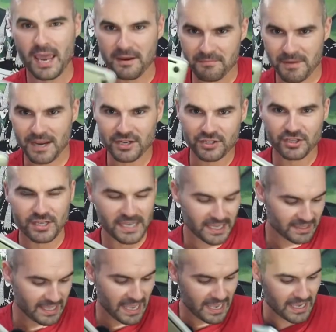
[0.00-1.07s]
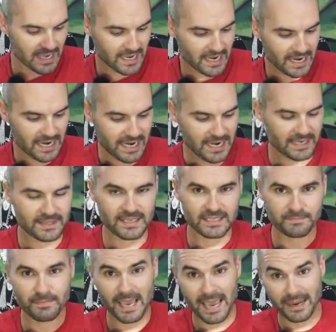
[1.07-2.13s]
and make sure you get that in this
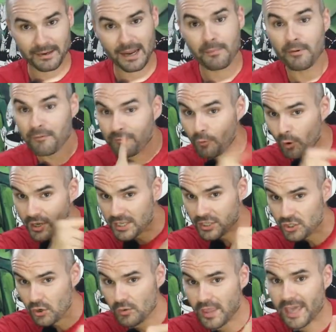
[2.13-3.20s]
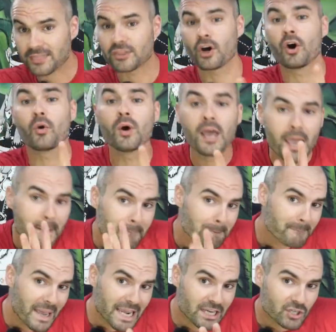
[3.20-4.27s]
bag. Now, before you do that though,
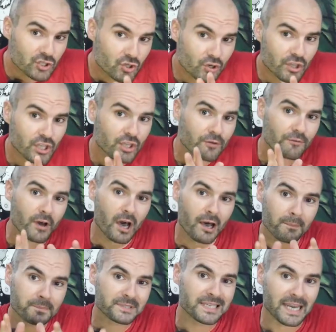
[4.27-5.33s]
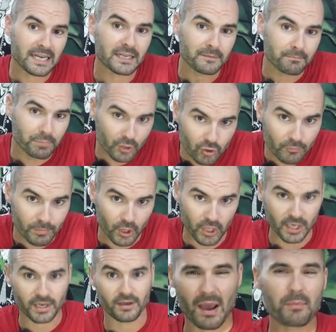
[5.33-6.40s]
make sure that you've updated
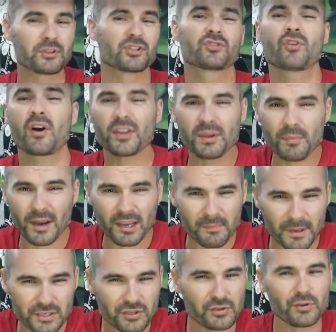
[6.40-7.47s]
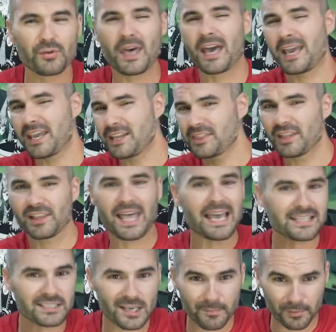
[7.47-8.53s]
Bluebook. I would strongly recommend you do that in the
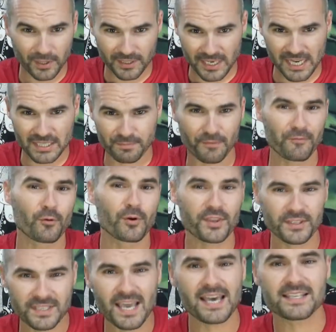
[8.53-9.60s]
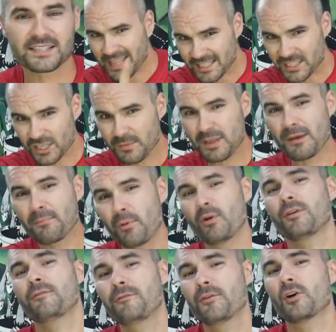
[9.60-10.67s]
last couple of days before the test. That's gonna be
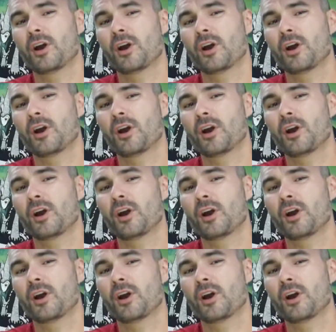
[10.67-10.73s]
important for